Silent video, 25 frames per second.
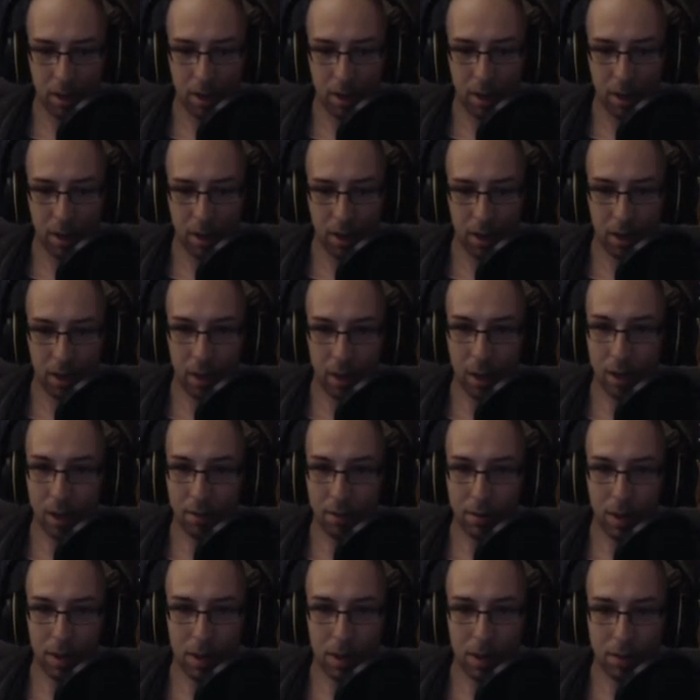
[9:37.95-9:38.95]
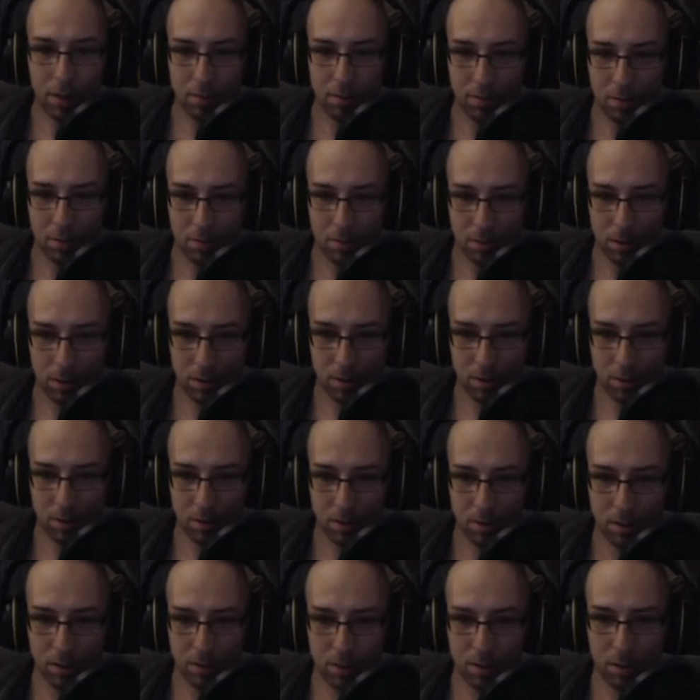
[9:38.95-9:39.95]
and I've got
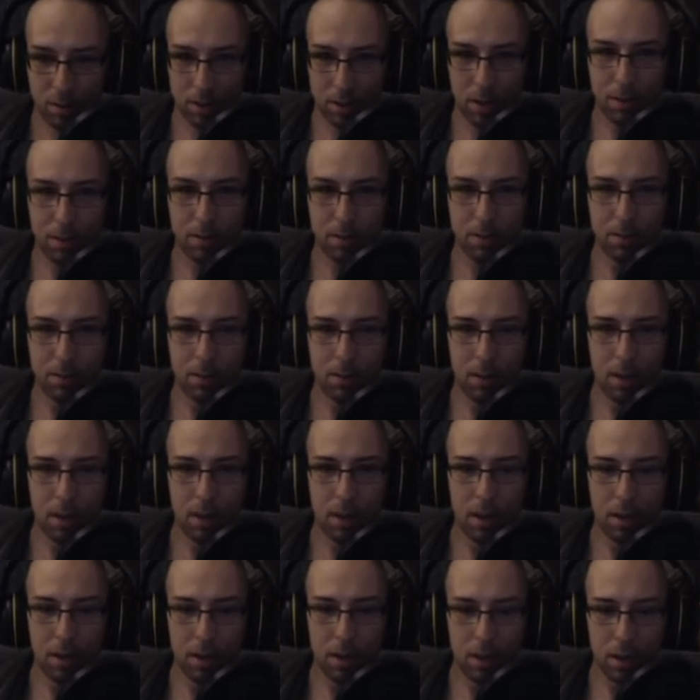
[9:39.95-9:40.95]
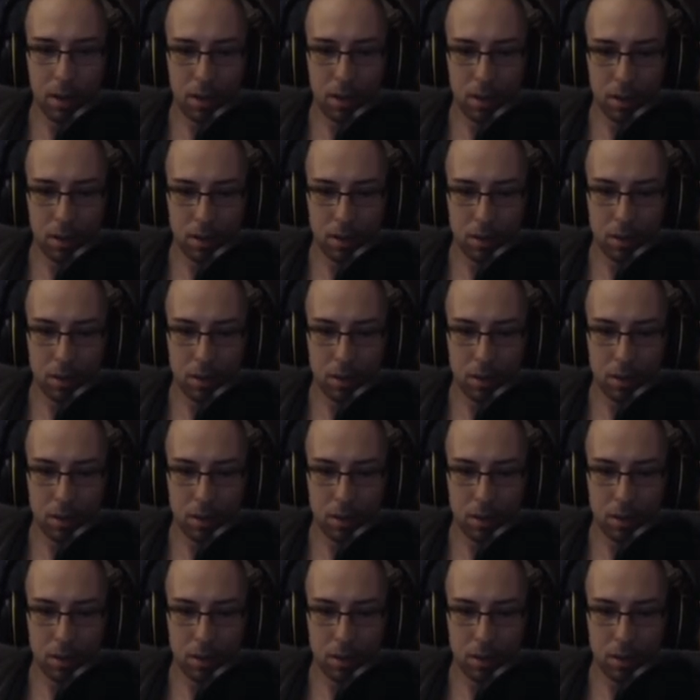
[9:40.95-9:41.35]
seven